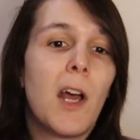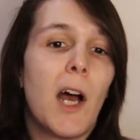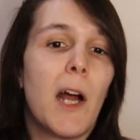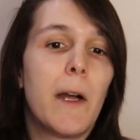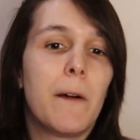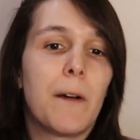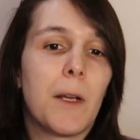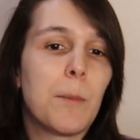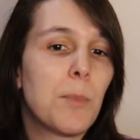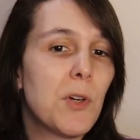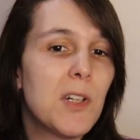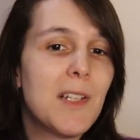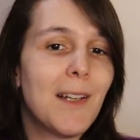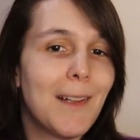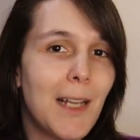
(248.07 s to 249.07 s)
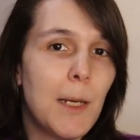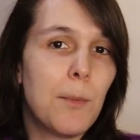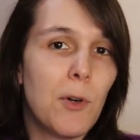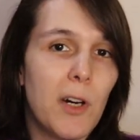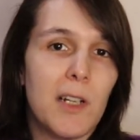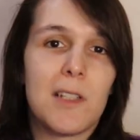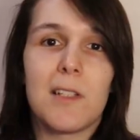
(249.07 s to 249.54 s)
hiring prison
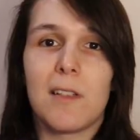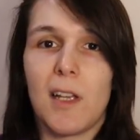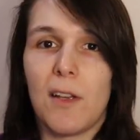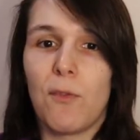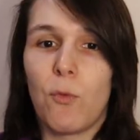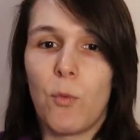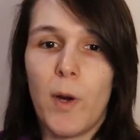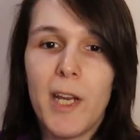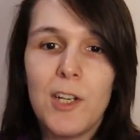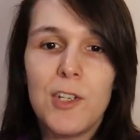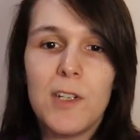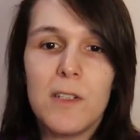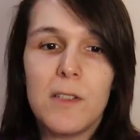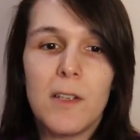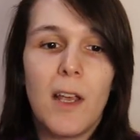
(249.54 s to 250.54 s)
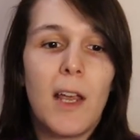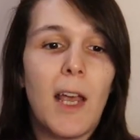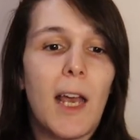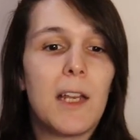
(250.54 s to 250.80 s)
labor at slave wages,